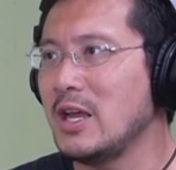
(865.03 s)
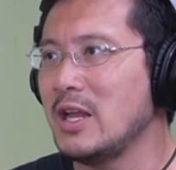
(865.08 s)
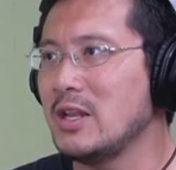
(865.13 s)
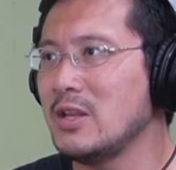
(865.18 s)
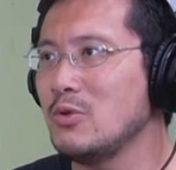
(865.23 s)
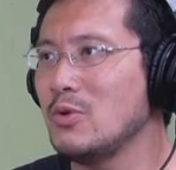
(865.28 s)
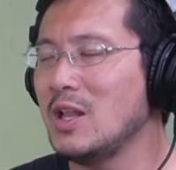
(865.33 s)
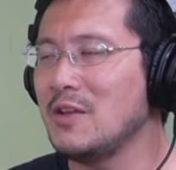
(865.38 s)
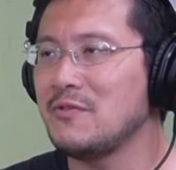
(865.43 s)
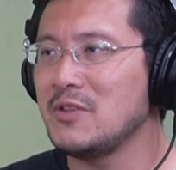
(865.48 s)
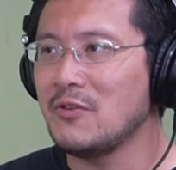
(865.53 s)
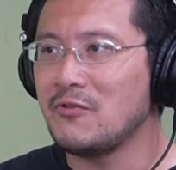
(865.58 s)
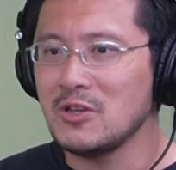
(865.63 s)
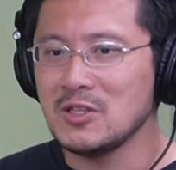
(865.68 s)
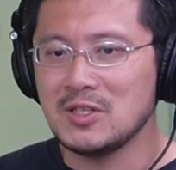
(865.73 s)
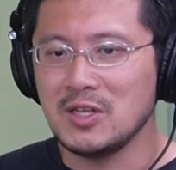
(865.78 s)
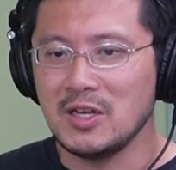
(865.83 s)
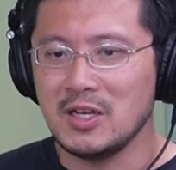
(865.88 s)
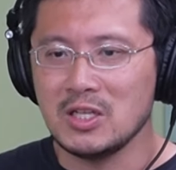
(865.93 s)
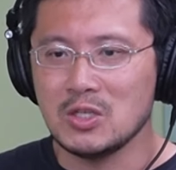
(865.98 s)
And you have
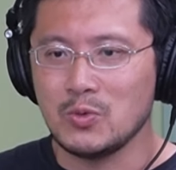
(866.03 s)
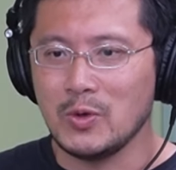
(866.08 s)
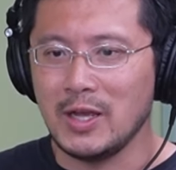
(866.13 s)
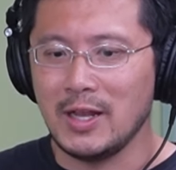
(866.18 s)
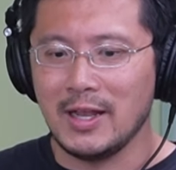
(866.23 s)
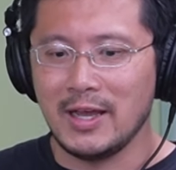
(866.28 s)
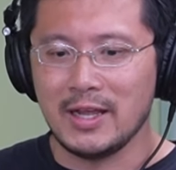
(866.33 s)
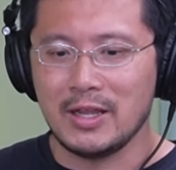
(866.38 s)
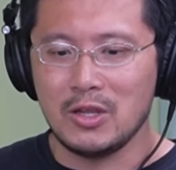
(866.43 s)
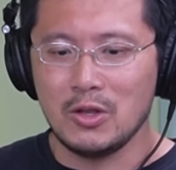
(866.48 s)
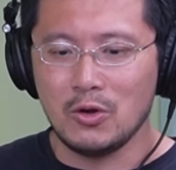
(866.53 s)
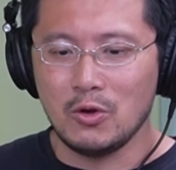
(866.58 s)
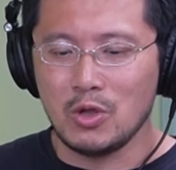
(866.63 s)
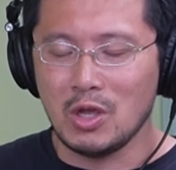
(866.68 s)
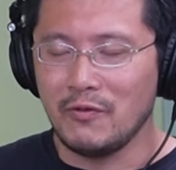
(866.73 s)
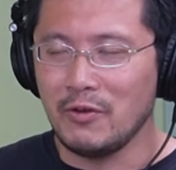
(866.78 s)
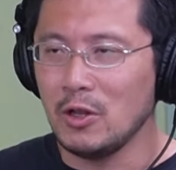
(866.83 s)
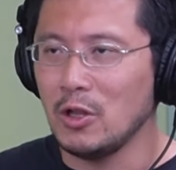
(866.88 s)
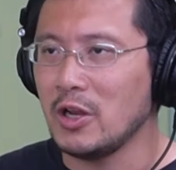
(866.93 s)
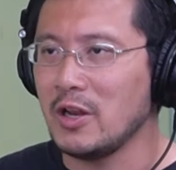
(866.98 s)
different cities where like, you know, you
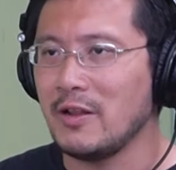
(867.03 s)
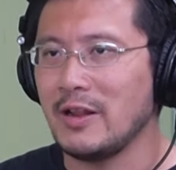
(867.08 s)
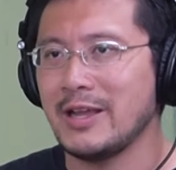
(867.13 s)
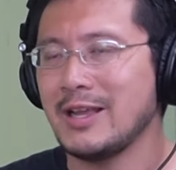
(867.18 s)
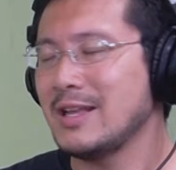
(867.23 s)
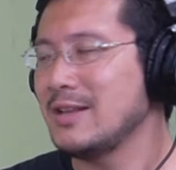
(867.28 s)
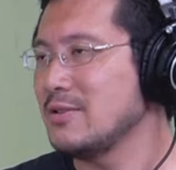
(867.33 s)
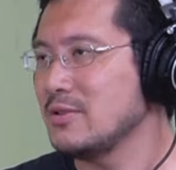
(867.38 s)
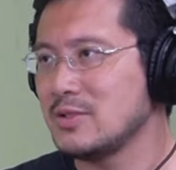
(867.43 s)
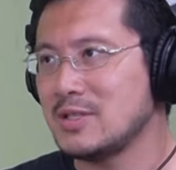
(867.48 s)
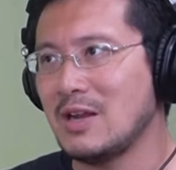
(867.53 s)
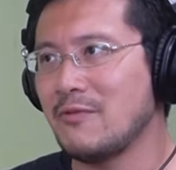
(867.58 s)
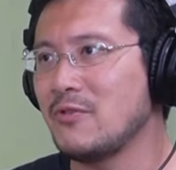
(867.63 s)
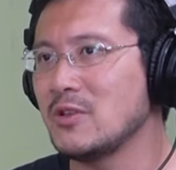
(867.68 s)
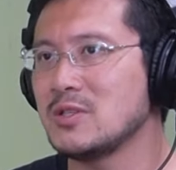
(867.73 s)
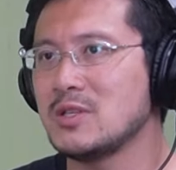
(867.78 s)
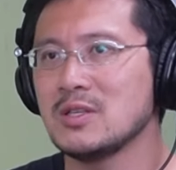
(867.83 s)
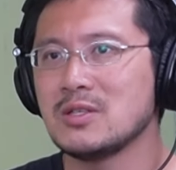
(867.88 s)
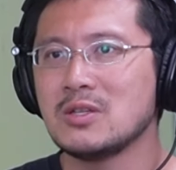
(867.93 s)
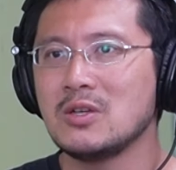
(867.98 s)
have a lot of like in you know, San
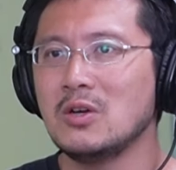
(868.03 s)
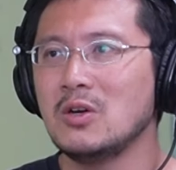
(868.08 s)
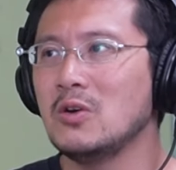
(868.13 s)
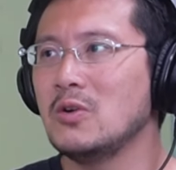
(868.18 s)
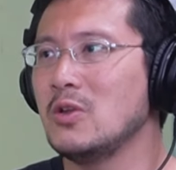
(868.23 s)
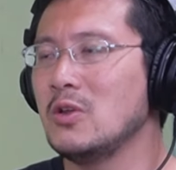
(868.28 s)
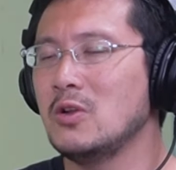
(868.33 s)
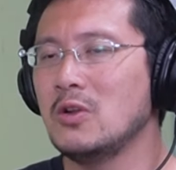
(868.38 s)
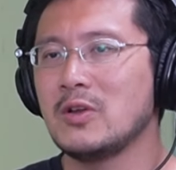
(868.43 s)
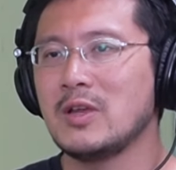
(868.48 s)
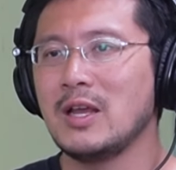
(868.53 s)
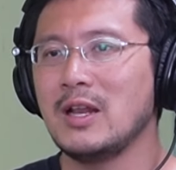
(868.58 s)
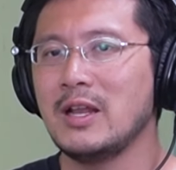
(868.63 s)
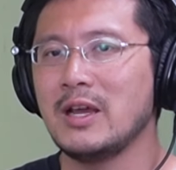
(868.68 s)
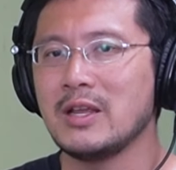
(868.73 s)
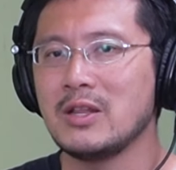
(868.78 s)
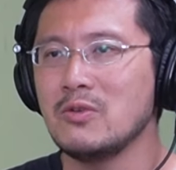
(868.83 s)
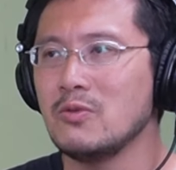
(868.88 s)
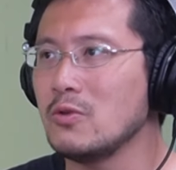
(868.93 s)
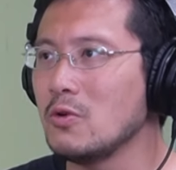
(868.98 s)
Francisco, you look at
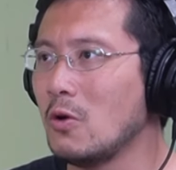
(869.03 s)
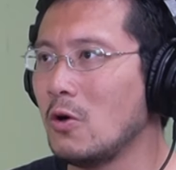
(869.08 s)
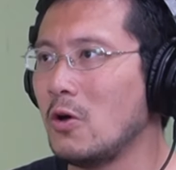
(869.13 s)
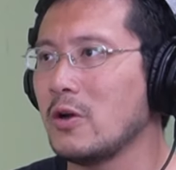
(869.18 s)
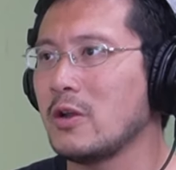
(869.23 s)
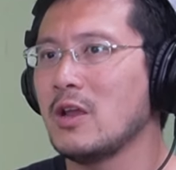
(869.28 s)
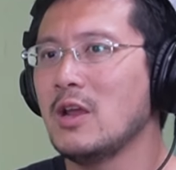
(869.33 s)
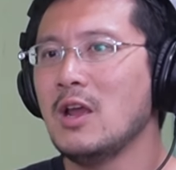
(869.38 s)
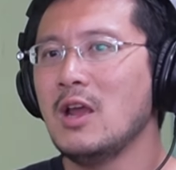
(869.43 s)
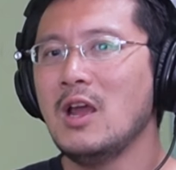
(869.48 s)
like New York,